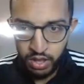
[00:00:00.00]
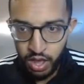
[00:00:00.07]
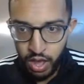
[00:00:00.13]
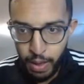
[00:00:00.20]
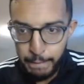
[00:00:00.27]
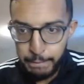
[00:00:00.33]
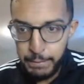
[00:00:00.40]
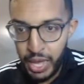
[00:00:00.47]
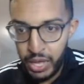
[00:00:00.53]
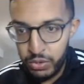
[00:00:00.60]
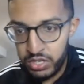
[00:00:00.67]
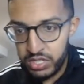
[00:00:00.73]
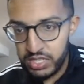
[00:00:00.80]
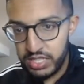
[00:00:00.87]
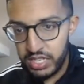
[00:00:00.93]
About
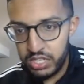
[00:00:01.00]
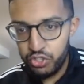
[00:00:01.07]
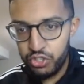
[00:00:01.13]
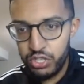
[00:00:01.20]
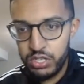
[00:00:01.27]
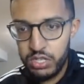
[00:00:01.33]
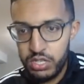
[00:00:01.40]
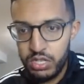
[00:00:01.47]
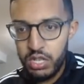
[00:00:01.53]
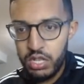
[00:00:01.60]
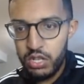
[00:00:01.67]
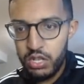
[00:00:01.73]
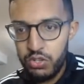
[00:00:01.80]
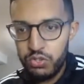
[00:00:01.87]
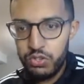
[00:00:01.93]
Us section.
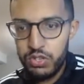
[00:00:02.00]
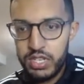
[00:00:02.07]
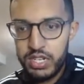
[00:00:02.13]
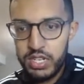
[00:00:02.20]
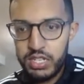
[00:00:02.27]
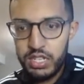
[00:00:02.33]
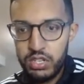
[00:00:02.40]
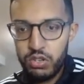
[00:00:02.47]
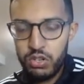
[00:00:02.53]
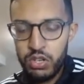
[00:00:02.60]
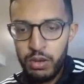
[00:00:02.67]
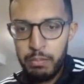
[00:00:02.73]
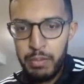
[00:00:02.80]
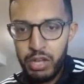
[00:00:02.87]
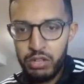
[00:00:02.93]
You're going to click on
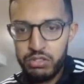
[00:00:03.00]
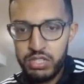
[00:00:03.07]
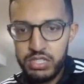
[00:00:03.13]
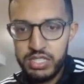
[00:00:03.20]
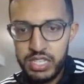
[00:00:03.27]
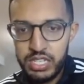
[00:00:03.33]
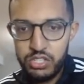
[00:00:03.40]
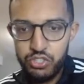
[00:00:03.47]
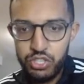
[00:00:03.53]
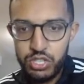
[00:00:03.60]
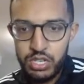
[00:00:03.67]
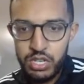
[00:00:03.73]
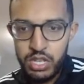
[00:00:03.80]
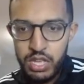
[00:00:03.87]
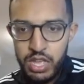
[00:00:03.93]
About Us section,
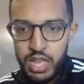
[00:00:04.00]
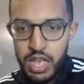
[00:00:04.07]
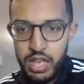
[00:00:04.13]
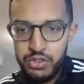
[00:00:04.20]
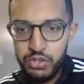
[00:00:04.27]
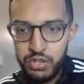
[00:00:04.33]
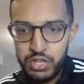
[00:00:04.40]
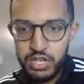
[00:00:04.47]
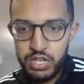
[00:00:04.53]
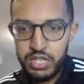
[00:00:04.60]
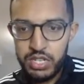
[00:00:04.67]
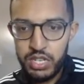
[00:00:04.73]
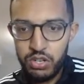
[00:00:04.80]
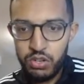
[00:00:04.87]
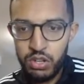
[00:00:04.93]
and you're going to
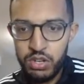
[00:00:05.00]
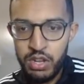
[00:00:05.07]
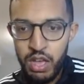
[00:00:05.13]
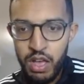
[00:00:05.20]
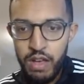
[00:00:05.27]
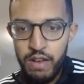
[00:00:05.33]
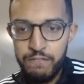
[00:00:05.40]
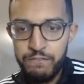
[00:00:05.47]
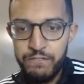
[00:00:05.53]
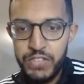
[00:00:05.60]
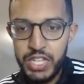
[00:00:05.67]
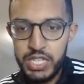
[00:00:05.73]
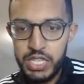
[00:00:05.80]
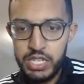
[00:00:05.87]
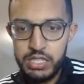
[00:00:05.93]
click on
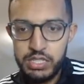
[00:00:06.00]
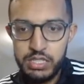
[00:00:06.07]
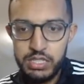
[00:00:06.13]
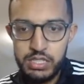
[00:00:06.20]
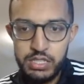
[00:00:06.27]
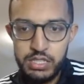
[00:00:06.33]
Affiliates.